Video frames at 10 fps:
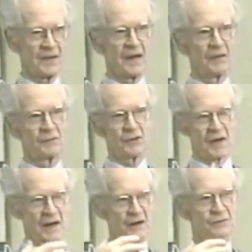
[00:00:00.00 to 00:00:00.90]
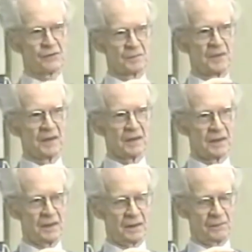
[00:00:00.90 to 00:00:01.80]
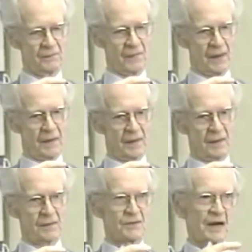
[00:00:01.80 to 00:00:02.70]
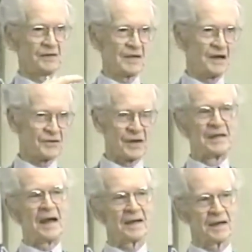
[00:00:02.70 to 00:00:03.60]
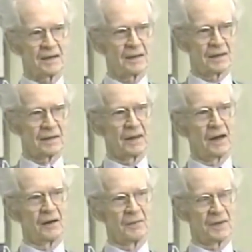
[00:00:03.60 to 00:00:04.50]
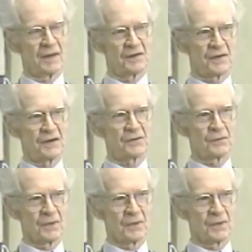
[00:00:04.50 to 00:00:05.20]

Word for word: They have changed me, changed that genetic endowment in such a